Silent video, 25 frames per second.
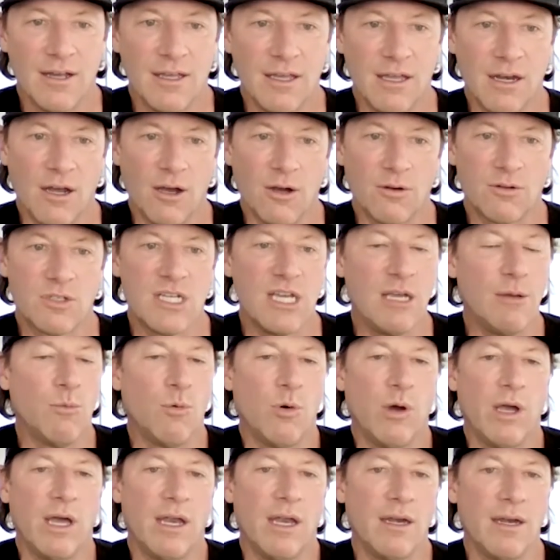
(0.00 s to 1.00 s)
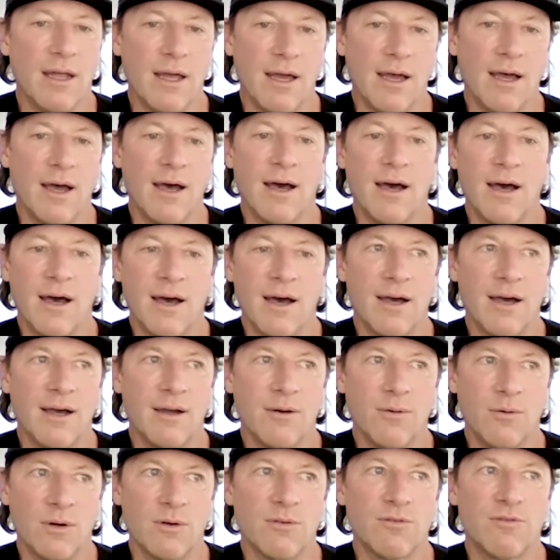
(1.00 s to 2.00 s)
You know, team win uh,
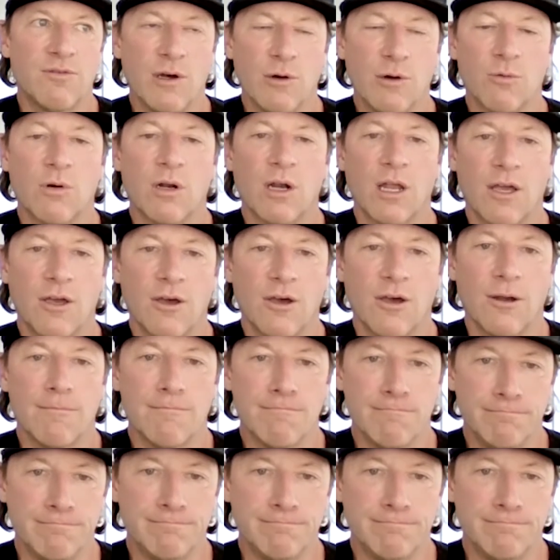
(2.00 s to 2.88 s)
felt really good.